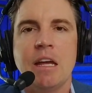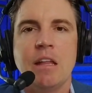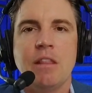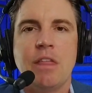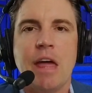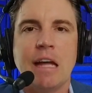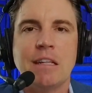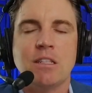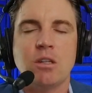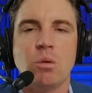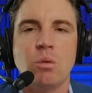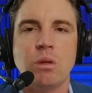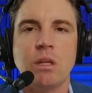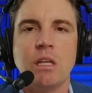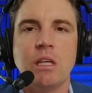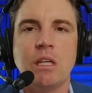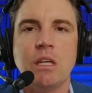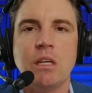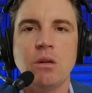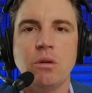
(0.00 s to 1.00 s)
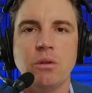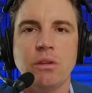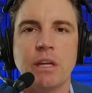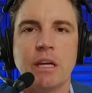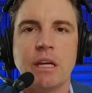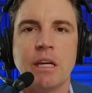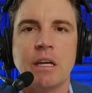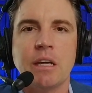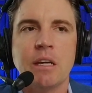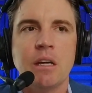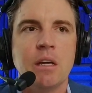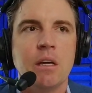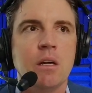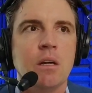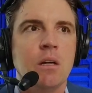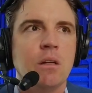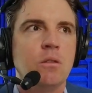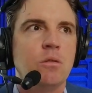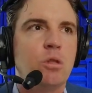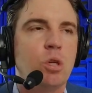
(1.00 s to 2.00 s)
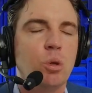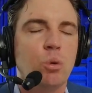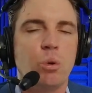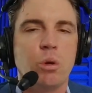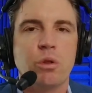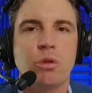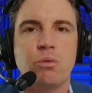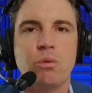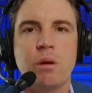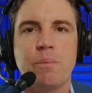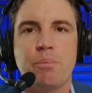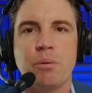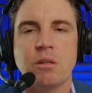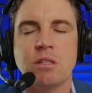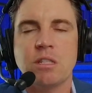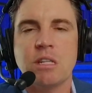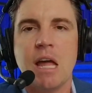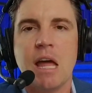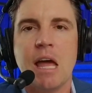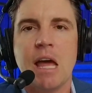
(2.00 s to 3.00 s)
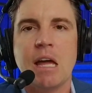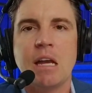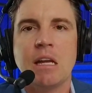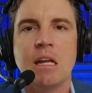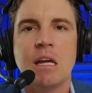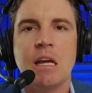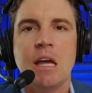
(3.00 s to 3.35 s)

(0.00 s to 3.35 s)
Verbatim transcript: that's only yielding two or three percent,